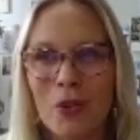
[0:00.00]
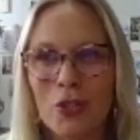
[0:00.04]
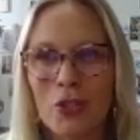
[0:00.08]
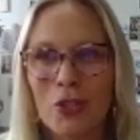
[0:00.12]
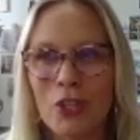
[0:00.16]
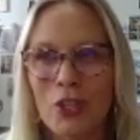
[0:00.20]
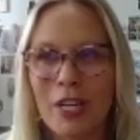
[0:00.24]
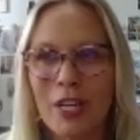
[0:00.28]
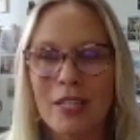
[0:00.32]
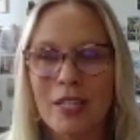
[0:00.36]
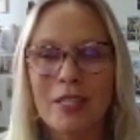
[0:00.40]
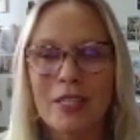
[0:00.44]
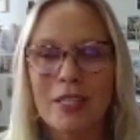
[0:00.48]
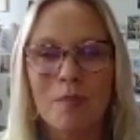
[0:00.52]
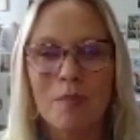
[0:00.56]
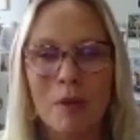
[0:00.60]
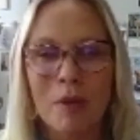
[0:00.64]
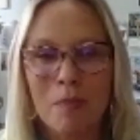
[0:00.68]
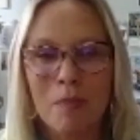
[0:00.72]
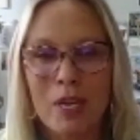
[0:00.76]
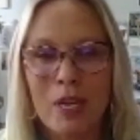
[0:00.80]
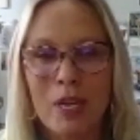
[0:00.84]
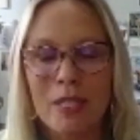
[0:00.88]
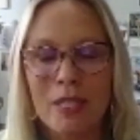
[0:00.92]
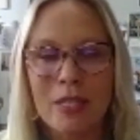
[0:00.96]
she has some
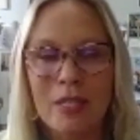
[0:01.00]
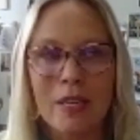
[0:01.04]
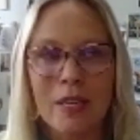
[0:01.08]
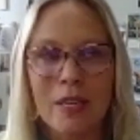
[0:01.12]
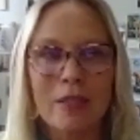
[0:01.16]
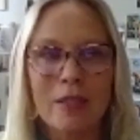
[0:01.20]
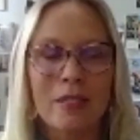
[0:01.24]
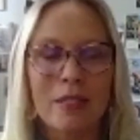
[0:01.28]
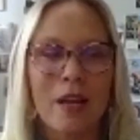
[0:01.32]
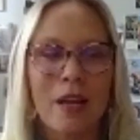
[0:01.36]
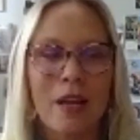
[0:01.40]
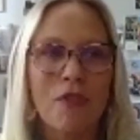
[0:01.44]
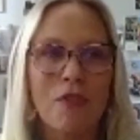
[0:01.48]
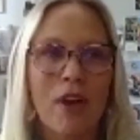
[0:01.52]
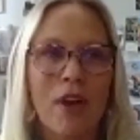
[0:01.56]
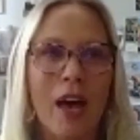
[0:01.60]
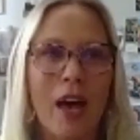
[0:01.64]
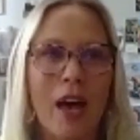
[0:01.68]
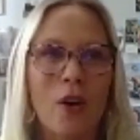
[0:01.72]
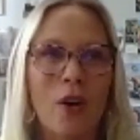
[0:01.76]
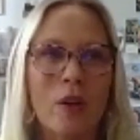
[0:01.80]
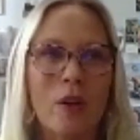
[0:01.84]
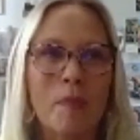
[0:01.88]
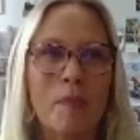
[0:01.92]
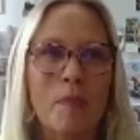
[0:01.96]
amazing stuff
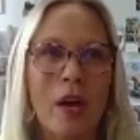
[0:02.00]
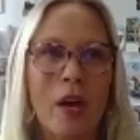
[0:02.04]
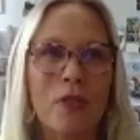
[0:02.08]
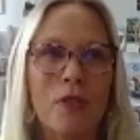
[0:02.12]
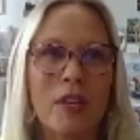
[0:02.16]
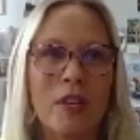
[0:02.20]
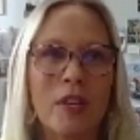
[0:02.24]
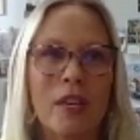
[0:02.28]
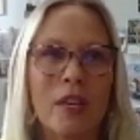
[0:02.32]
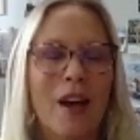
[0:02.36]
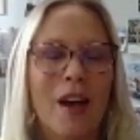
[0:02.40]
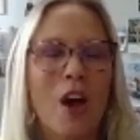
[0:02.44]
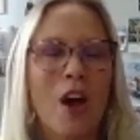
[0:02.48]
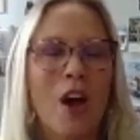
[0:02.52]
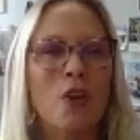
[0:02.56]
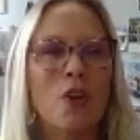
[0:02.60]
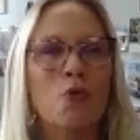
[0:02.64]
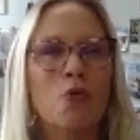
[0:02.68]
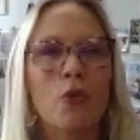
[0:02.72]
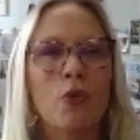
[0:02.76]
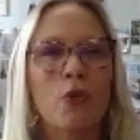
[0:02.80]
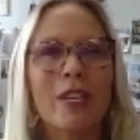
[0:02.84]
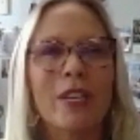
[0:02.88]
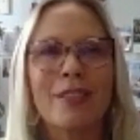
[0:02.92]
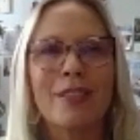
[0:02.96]
out about the
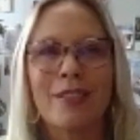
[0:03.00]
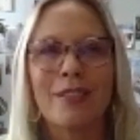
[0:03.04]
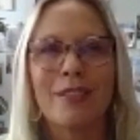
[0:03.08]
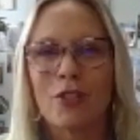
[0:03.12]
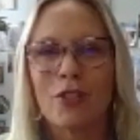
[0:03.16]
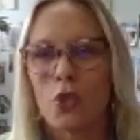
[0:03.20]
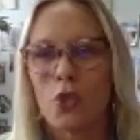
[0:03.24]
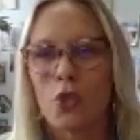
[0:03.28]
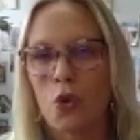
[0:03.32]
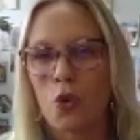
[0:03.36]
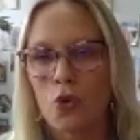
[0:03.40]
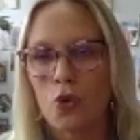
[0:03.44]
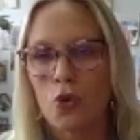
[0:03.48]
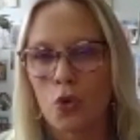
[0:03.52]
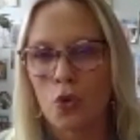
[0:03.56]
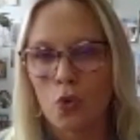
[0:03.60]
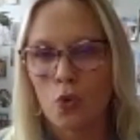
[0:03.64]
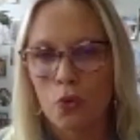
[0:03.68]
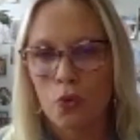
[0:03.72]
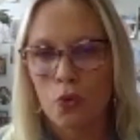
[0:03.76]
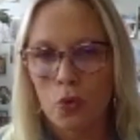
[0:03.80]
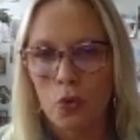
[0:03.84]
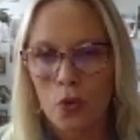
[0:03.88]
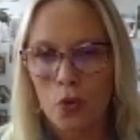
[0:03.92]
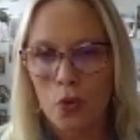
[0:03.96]
unwritten
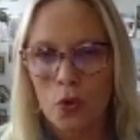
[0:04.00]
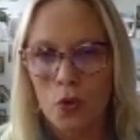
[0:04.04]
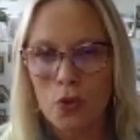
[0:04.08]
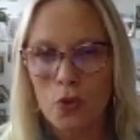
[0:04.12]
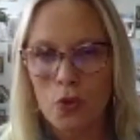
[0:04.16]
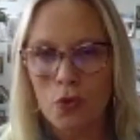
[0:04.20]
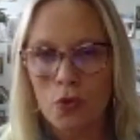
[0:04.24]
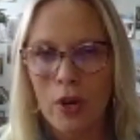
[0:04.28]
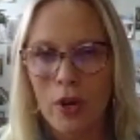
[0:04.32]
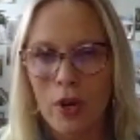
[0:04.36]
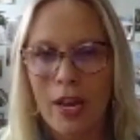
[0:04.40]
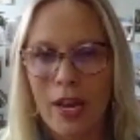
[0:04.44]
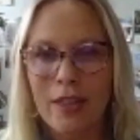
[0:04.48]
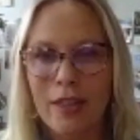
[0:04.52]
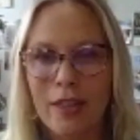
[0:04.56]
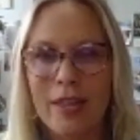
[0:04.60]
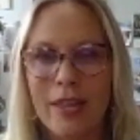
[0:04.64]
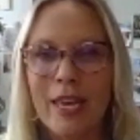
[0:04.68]
social rules, right?